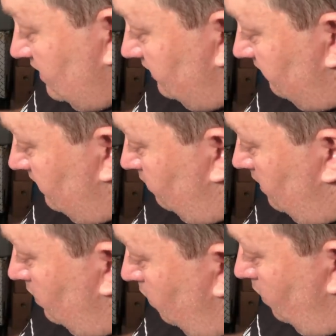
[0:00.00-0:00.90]
This other
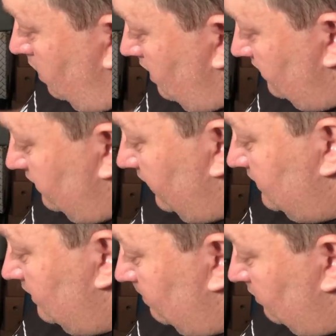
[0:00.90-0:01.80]
one, whew, did you
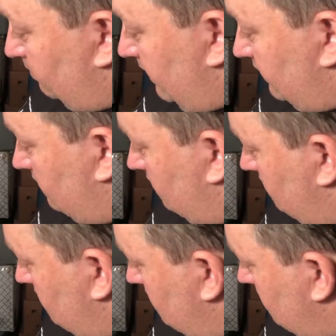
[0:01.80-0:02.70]
guys see some of those pages?